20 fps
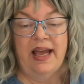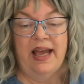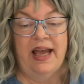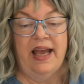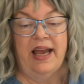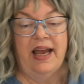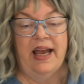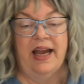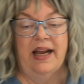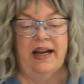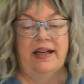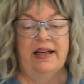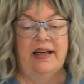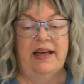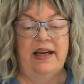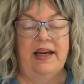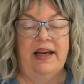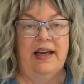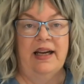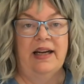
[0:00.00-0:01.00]

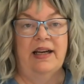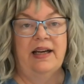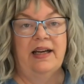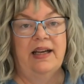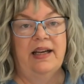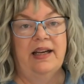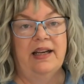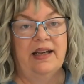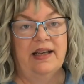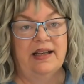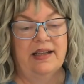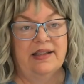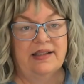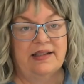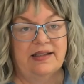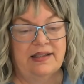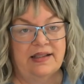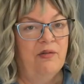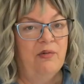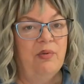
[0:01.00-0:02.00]
And it
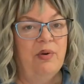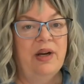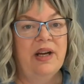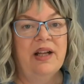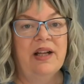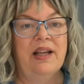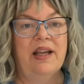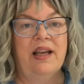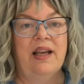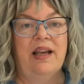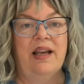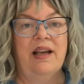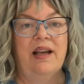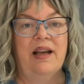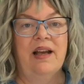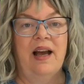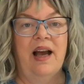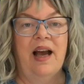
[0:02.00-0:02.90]
is really